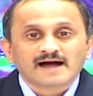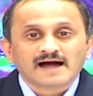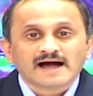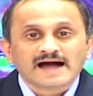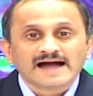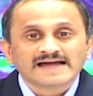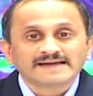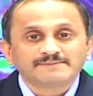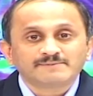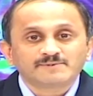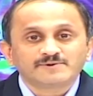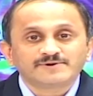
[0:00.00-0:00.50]

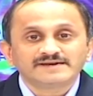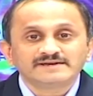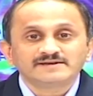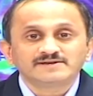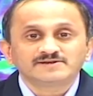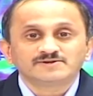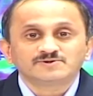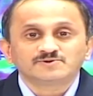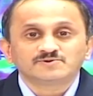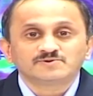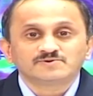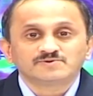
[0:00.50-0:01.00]
I am
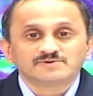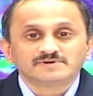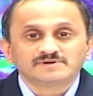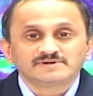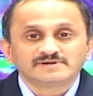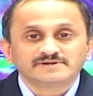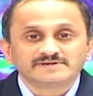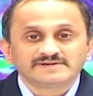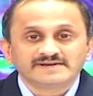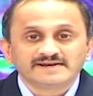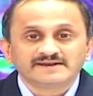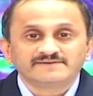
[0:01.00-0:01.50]
going to
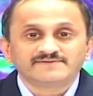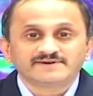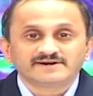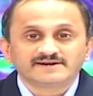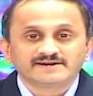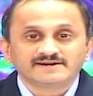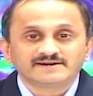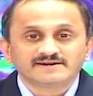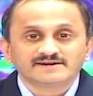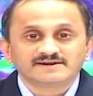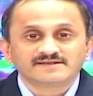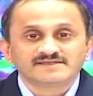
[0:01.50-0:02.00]

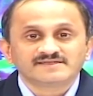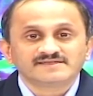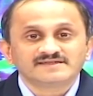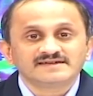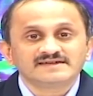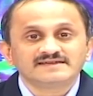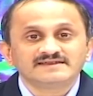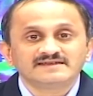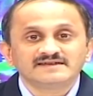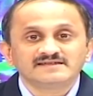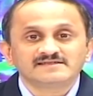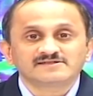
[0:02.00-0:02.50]
deliver a
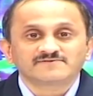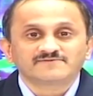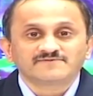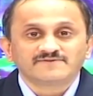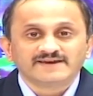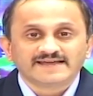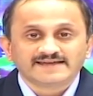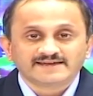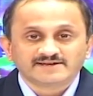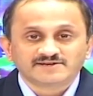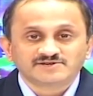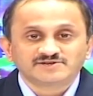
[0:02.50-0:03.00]
series of
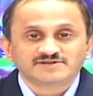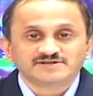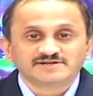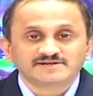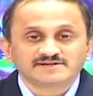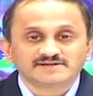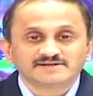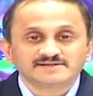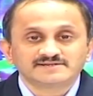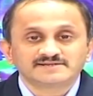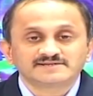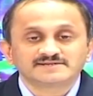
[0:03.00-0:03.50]

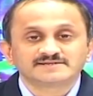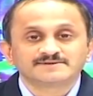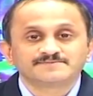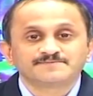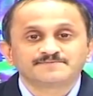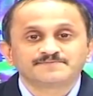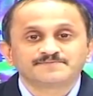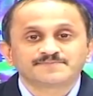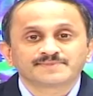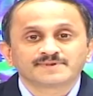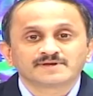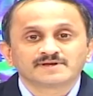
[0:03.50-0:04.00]
lectures
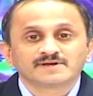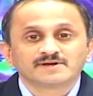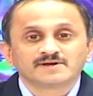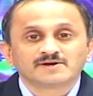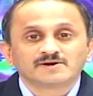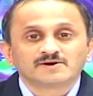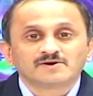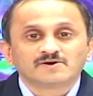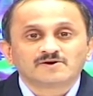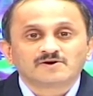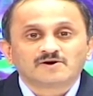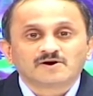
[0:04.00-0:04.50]

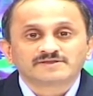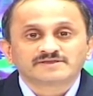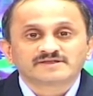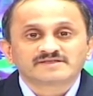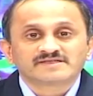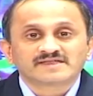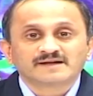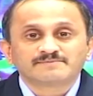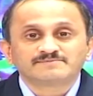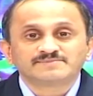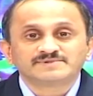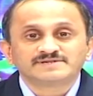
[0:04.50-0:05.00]
on the
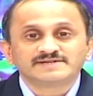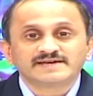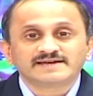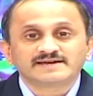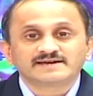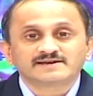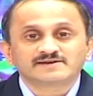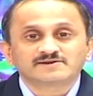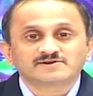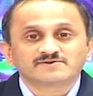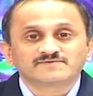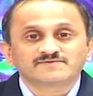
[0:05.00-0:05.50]

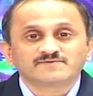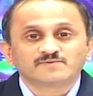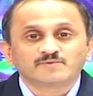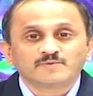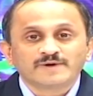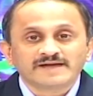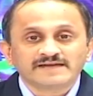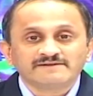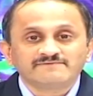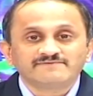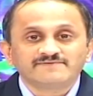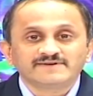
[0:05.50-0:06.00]
subject of
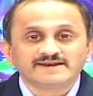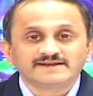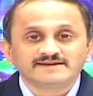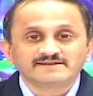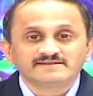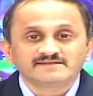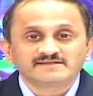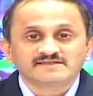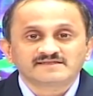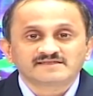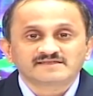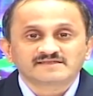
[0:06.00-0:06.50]

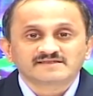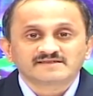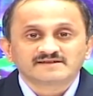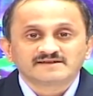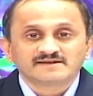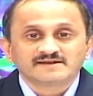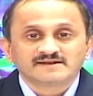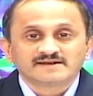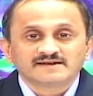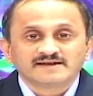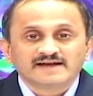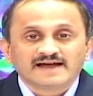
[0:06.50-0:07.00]
wavelets
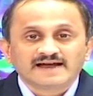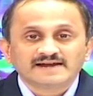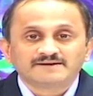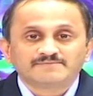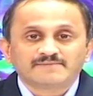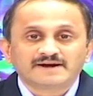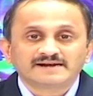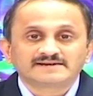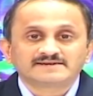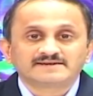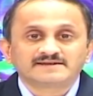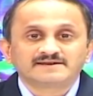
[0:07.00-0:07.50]
and
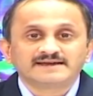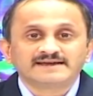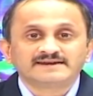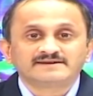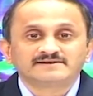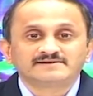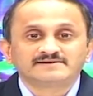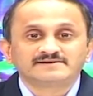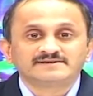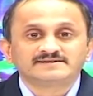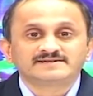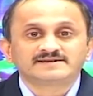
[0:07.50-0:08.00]

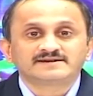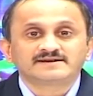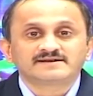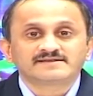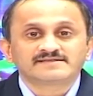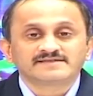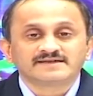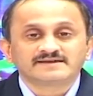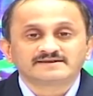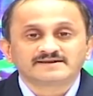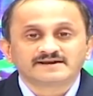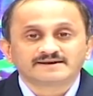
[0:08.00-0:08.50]
multirate digital
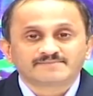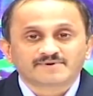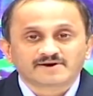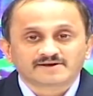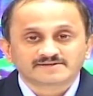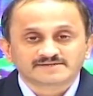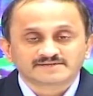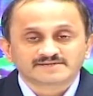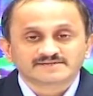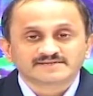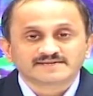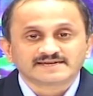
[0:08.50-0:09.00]
signal
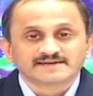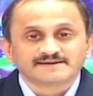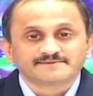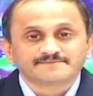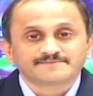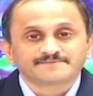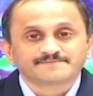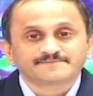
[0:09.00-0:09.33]
processing.